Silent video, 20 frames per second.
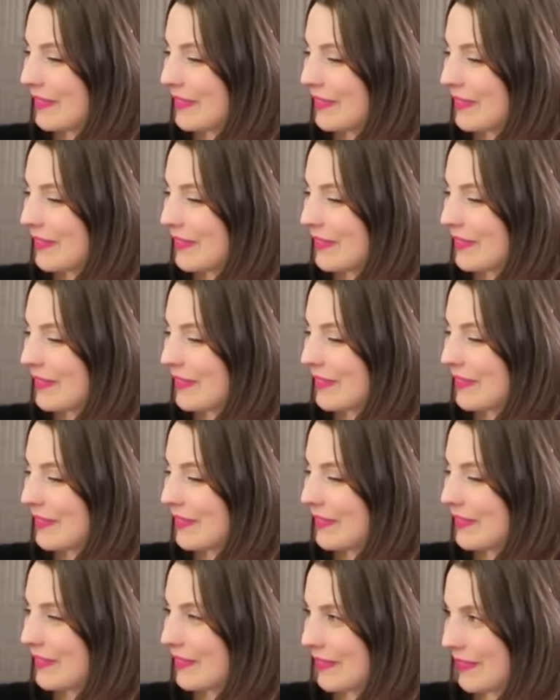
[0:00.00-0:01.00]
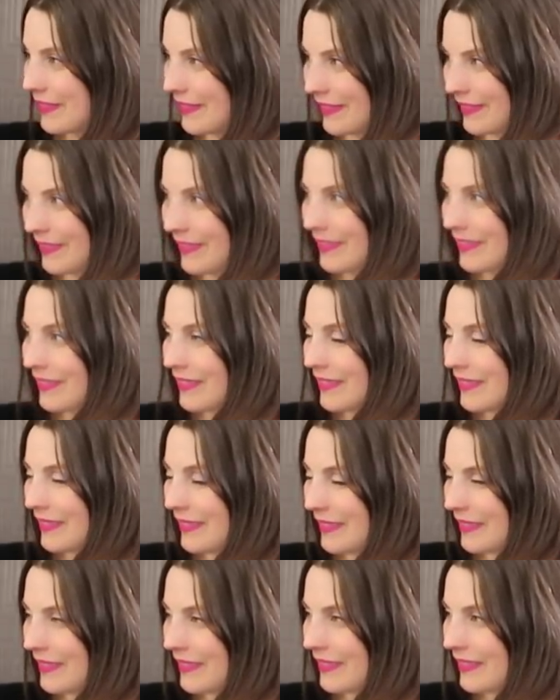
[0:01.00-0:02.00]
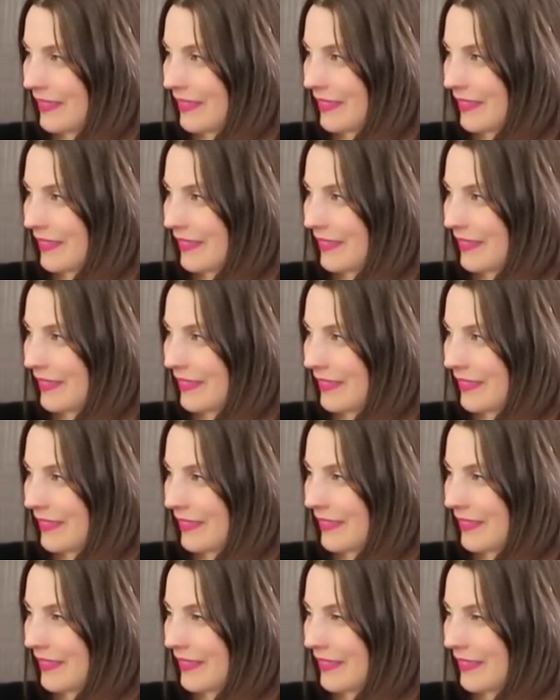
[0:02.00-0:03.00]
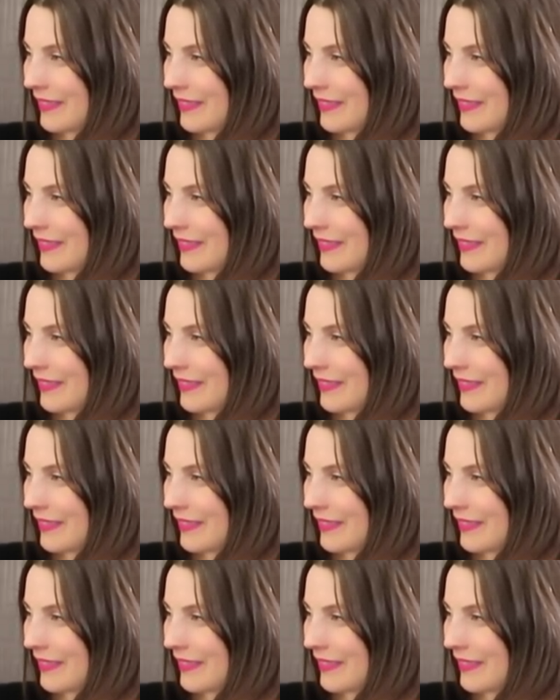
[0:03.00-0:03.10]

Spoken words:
No words are spoken by the person on screen.